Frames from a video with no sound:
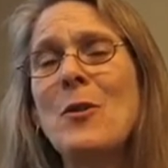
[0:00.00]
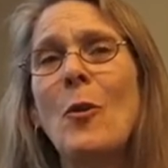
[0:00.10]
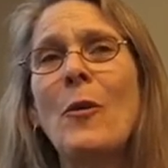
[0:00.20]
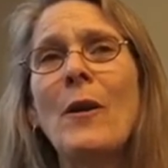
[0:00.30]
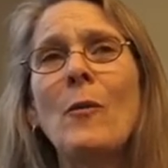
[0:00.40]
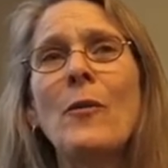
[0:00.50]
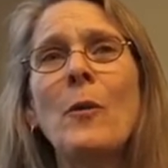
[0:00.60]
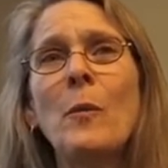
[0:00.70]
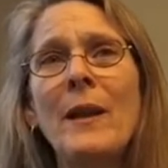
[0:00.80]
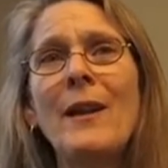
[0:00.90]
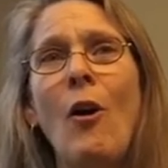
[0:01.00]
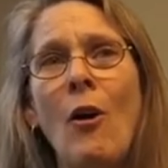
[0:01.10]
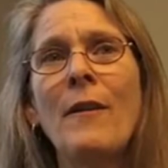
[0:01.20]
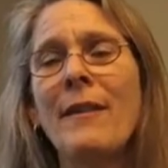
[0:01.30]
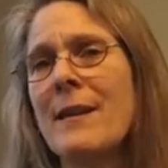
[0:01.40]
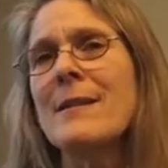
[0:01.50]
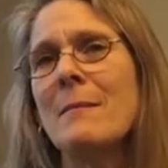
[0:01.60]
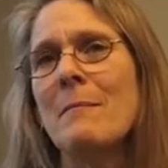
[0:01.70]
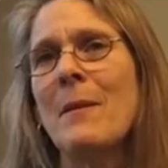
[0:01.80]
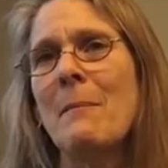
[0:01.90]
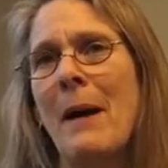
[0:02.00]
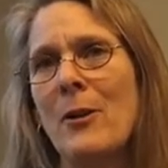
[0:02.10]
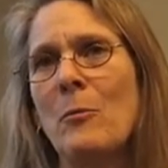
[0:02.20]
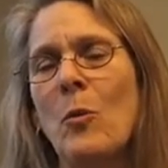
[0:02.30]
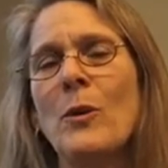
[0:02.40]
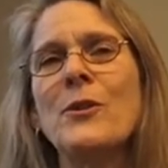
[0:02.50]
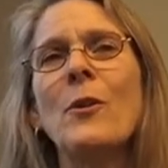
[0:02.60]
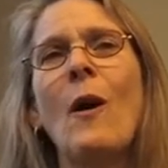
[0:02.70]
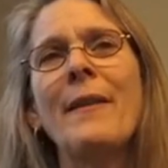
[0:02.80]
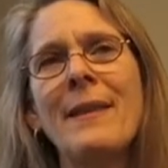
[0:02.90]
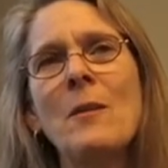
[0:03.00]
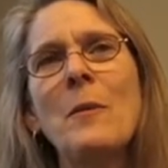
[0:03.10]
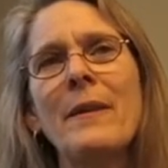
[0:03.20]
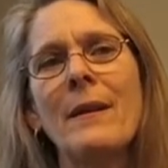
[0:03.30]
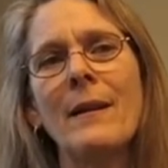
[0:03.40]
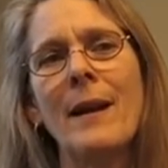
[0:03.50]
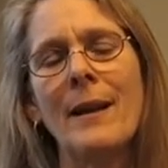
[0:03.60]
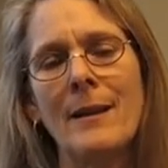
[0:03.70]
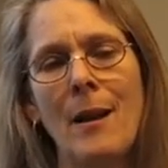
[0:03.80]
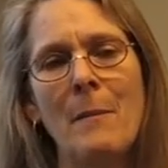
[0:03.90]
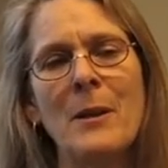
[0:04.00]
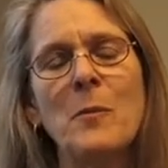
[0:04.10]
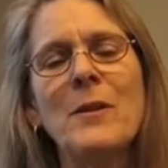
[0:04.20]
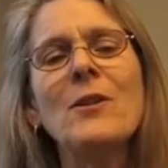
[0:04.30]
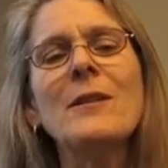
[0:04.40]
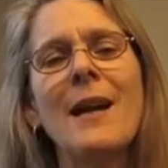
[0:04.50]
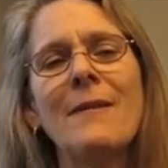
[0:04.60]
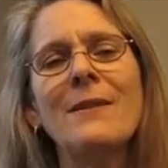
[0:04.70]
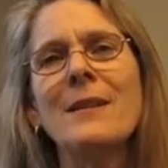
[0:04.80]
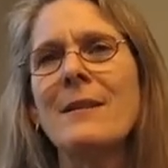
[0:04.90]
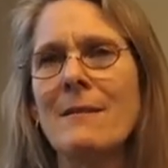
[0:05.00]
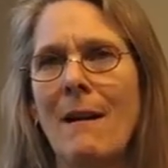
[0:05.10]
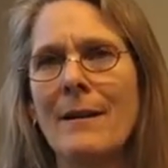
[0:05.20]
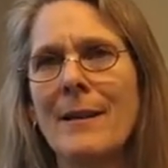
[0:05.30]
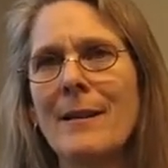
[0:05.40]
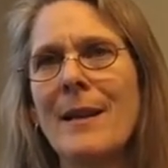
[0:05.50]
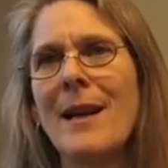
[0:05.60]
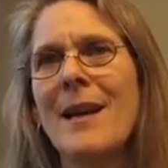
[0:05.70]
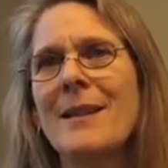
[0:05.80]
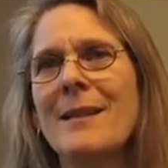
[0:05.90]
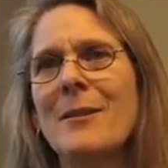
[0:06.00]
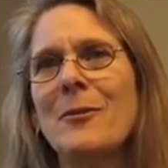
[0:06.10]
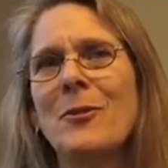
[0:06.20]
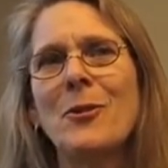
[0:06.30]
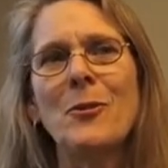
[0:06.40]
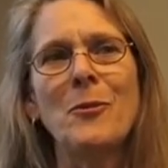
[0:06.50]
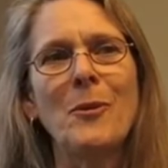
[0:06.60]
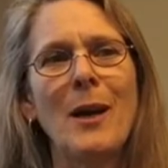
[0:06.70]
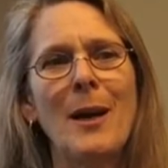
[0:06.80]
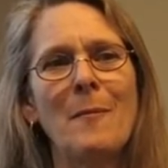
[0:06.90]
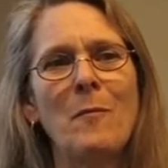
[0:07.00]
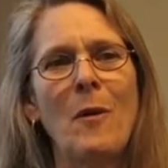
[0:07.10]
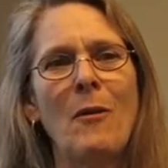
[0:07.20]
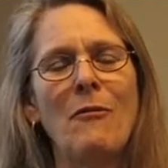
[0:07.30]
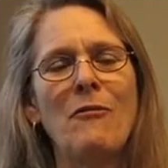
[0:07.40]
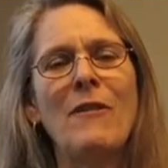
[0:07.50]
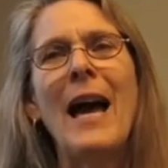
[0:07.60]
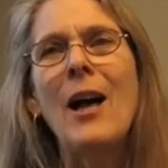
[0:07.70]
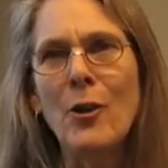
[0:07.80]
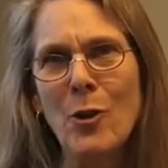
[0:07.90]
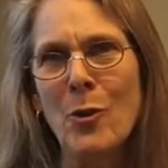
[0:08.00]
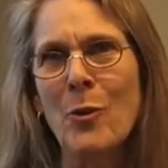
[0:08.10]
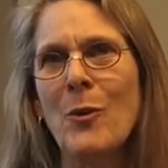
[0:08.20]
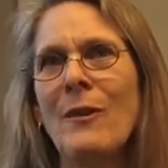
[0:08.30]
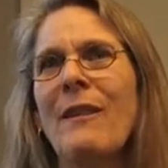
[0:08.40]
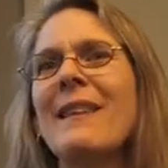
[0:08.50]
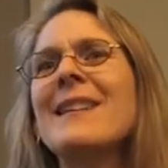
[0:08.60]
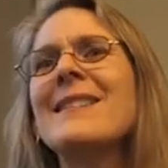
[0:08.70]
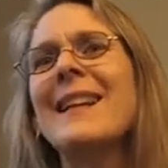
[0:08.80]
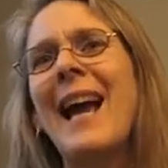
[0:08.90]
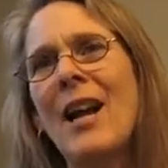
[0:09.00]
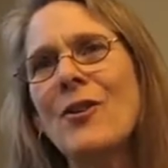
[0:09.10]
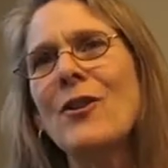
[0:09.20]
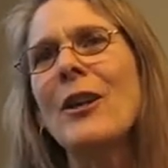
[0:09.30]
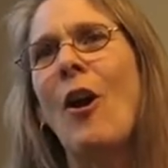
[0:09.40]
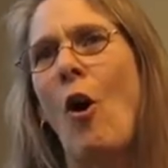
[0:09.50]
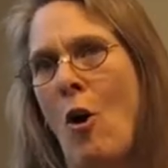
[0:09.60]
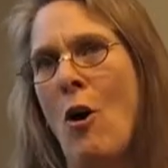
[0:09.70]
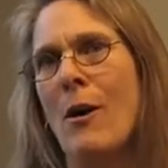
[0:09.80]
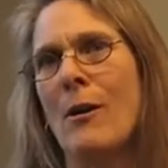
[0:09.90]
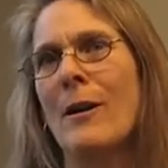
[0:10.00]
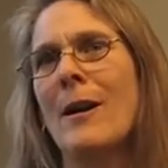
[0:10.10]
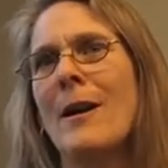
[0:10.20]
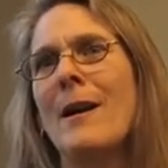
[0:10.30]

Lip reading: You know, there really are things that matter more. So I think with economics, we just have to design it to value the things that actually are